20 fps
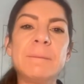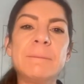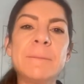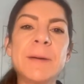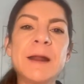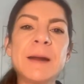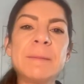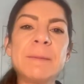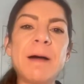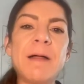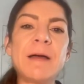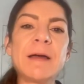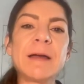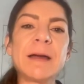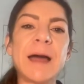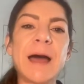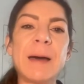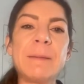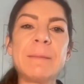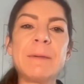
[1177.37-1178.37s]

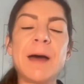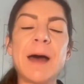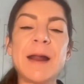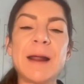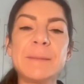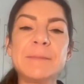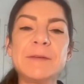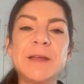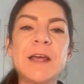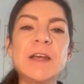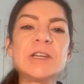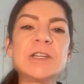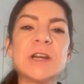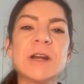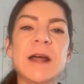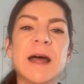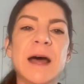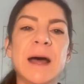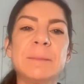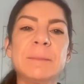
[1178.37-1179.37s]
Metabolic
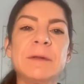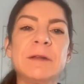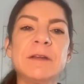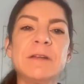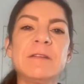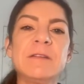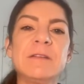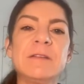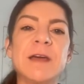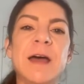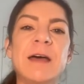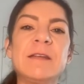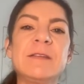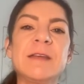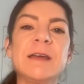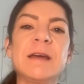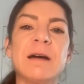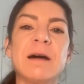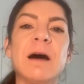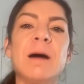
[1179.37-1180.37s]
adaptation happens as
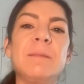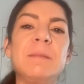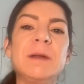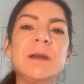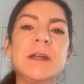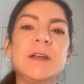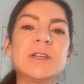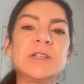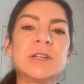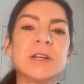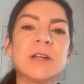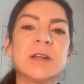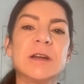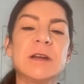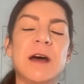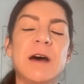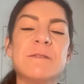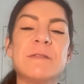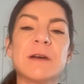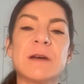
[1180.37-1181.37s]
a
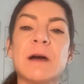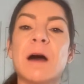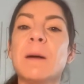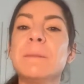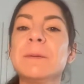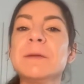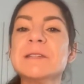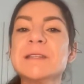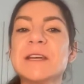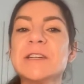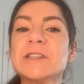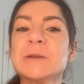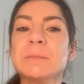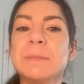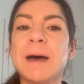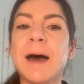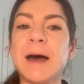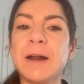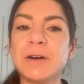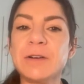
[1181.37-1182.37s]
combination of the compensation
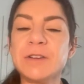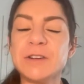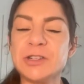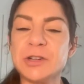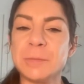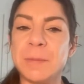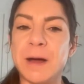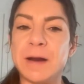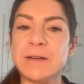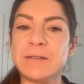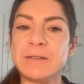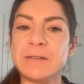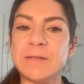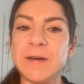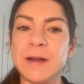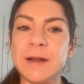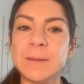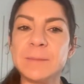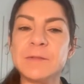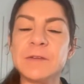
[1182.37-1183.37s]
patterns that your body's
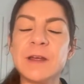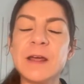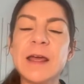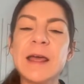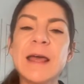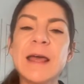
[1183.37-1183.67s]
developed